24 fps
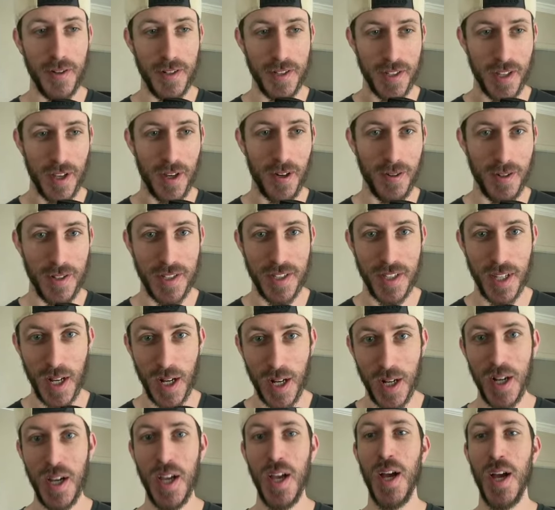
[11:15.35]
And as always,
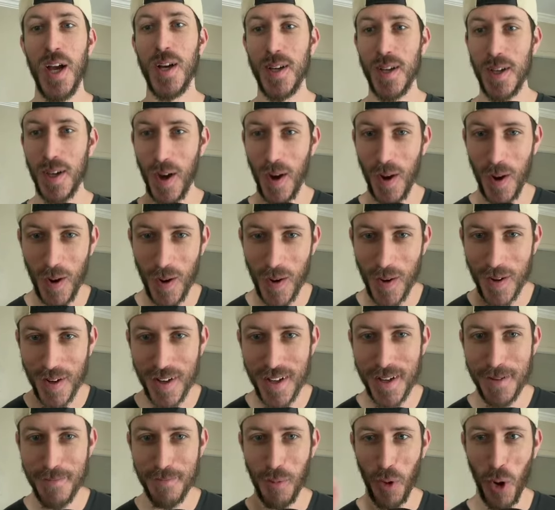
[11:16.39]
y'all, go
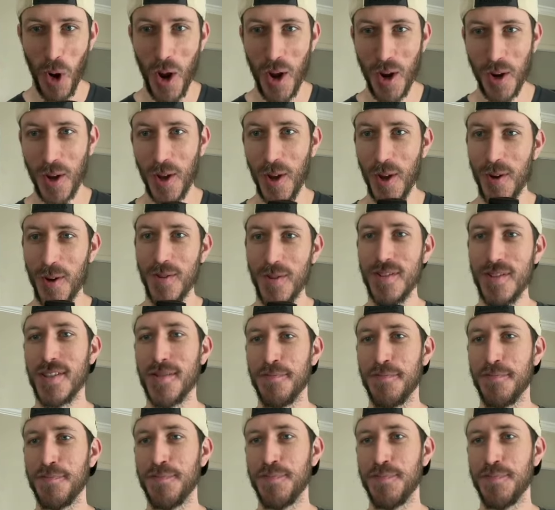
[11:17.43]
Broncos.